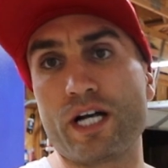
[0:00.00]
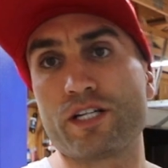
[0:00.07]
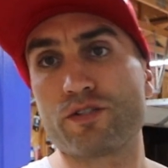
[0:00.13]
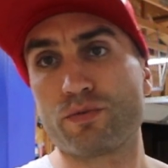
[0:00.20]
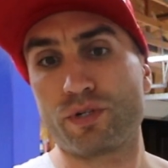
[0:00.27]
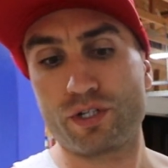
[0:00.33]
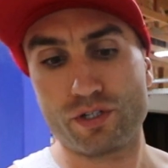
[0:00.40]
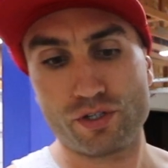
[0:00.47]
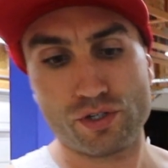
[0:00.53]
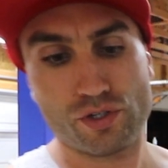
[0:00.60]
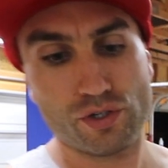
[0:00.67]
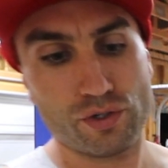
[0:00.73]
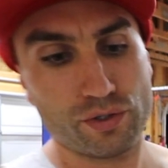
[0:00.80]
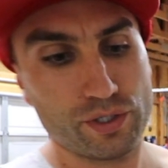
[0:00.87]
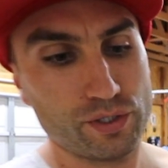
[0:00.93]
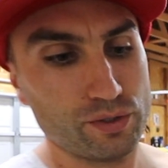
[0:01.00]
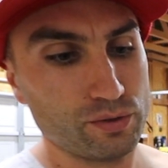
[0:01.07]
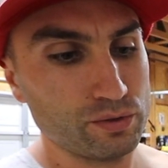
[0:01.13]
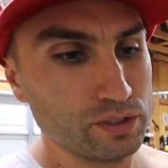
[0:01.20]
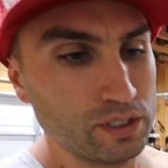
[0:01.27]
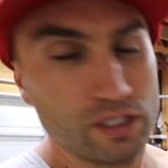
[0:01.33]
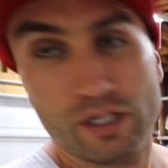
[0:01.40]
I just wanted to show you
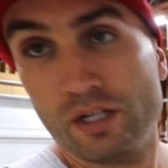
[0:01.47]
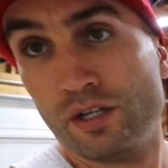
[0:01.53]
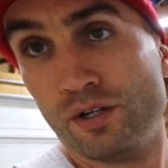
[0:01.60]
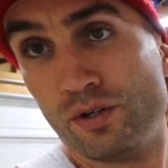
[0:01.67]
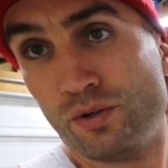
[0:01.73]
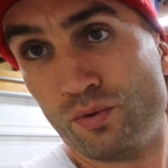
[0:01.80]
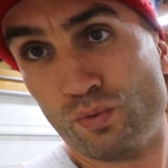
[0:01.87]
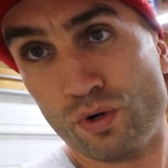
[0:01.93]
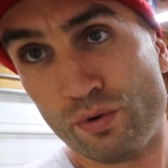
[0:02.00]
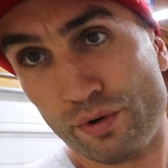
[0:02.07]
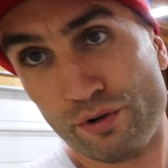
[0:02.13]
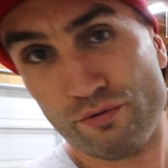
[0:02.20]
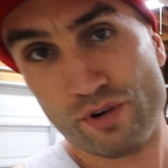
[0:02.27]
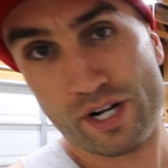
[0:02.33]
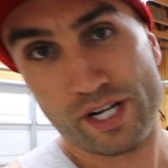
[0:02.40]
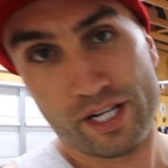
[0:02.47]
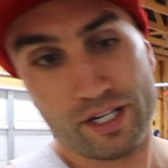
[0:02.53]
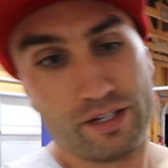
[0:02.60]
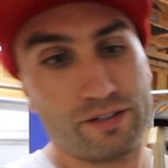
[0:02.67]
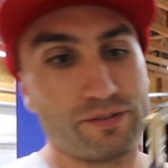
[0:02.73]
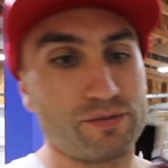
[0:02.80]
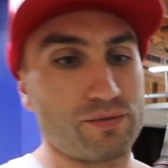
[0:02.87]
what we're
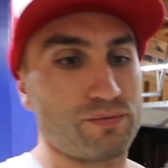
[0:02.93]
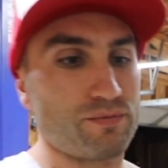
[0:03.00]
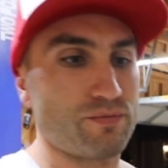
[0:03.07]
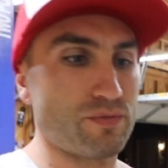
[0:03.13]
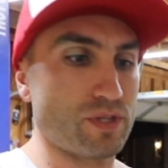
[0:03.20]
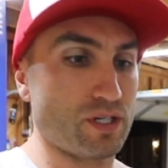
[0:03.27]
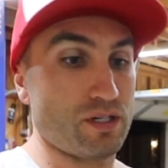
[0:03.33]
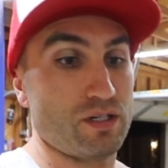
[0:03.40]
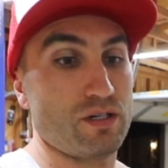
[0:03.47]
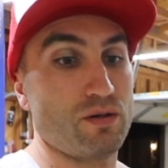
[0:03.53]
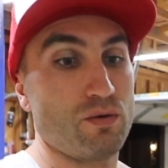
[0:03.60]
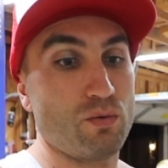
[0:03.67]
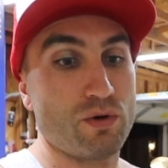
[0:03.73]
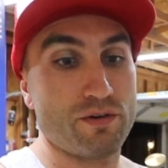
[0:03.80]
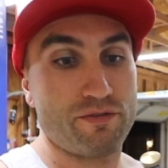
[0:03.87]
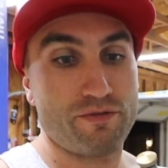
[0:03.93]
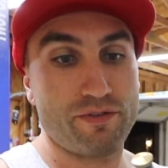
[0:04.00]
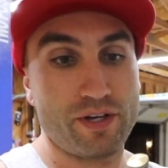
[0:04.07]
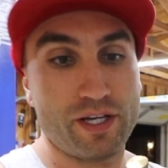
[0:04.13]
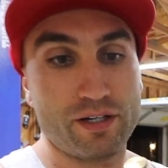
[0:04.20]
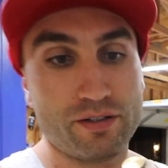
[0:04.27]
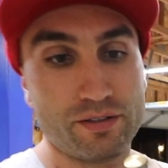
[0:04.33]
running, what
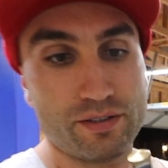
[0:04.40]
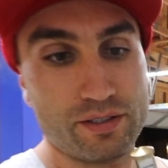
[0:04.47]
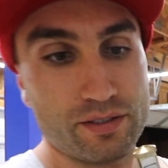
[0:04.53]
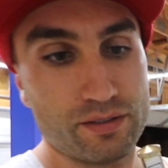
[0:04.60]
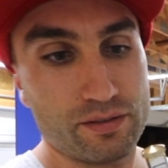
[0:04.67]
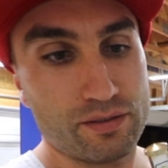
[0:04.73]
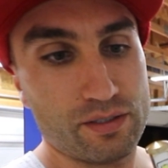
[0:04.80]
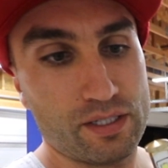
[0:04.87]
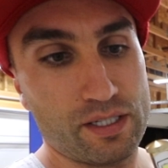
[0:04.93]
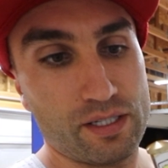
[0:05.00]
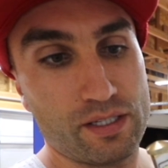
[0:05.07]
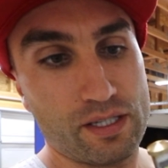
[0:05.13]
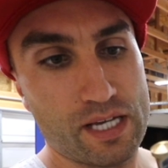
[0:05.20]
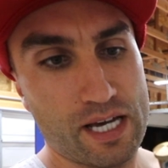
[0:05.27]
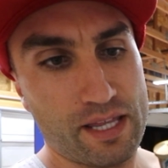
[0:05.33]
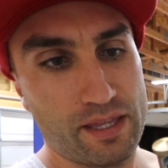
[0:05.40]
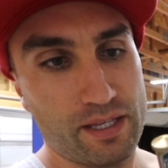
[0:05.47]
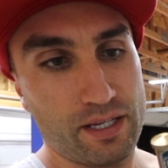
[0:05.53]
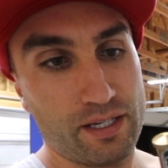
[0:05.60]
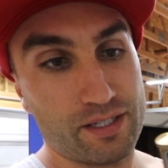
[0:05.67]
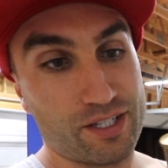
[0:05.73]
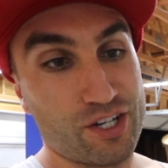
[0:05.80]
failed, and that
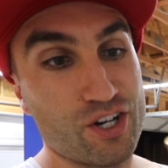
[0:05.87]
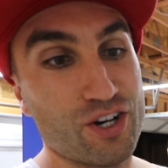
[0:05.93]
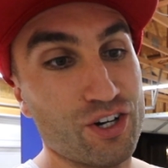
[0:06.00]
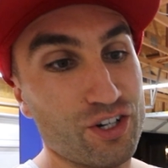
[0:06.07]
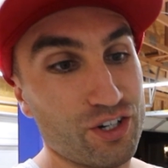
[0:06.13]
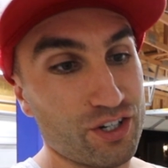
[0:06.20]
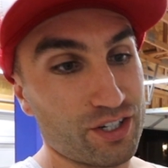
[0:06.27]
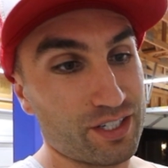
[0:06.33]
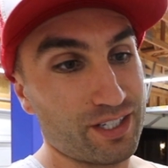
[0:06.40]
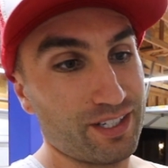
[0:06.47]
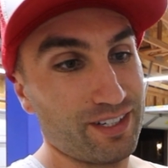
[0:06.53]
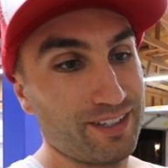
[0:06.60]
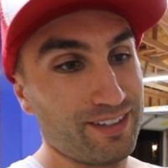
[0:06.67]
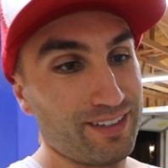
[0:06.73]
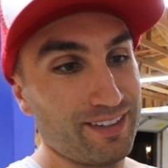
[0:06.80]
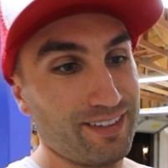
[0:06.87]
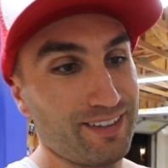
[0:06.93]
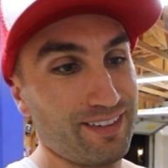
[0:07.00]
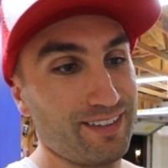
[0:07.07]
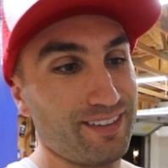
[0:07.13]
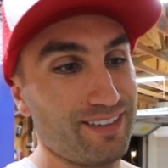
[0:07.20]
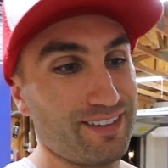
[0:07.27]
thing is cooked.
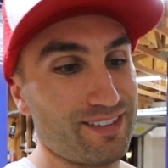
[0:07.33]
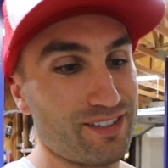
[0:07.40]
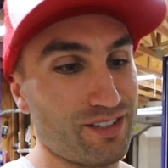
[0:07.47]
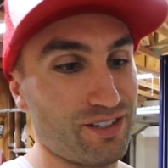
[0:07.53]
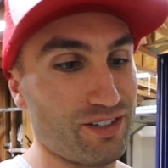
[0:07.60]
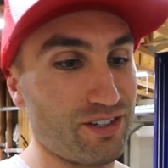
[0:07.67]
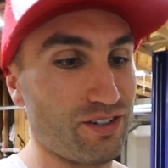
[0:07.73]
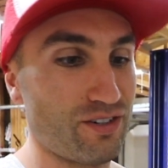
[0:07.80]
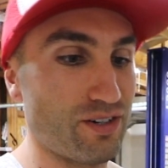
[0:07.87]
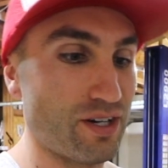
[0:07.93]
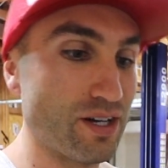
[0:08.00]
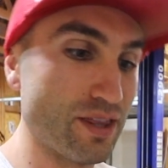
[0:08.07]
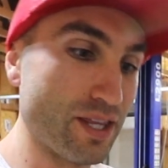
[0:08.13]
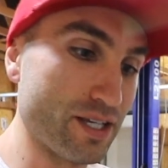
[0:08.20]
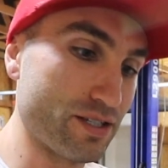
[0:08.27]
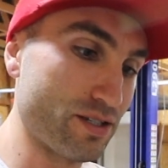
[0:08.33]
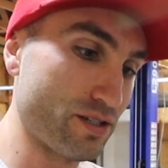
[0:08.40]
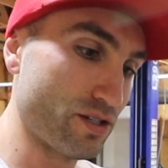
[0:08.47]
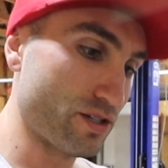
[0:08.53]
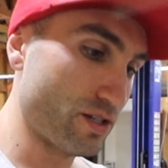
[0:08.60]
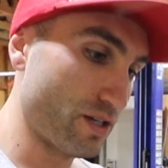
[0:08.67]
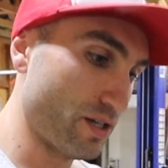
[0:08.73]
So this is
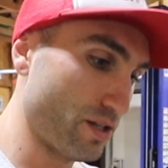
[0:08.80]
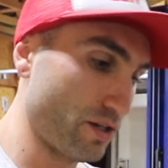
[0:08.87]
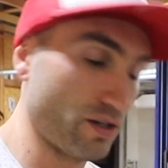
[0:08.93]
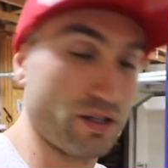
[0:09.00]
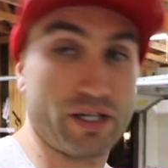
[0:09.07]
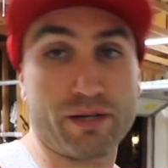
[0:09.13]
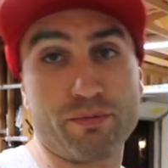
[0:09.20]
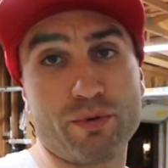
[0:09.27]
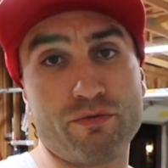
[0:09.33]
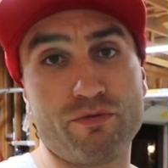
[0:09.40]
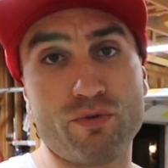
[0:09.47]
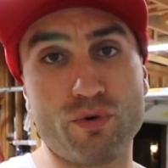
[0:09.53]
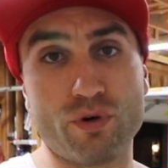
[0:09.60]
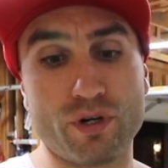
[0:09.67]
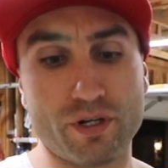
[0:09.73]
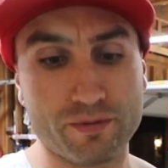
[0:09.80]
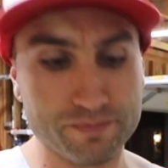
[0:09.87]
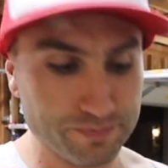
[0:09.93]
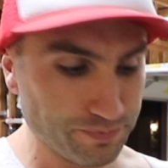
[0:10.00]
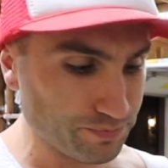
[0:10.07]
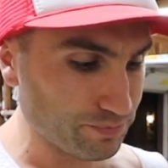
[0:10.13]
just another, like before,